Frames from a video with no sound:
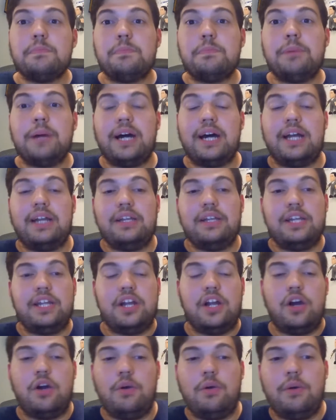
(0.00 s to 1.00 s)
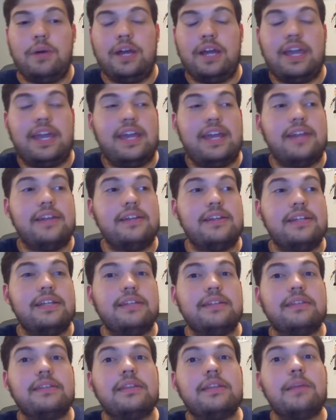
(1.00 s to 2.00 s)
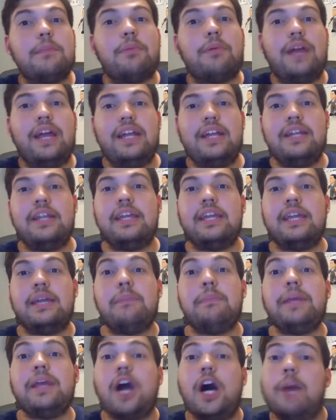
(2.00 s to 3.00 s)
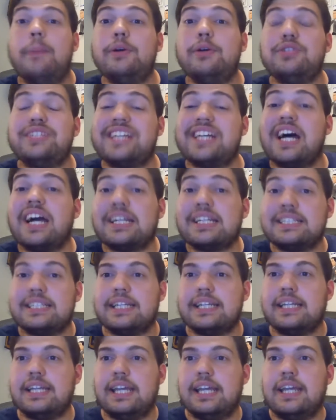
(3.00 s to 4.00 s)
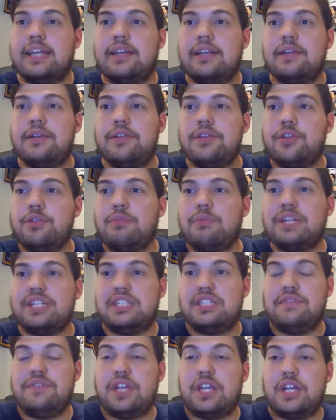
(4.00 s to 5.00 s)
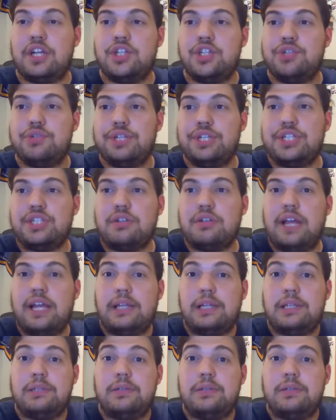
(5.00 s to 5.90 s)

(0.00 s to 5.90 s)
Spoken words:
But, you know, again, the brand can be almost toxic in the rest of the country, so, like,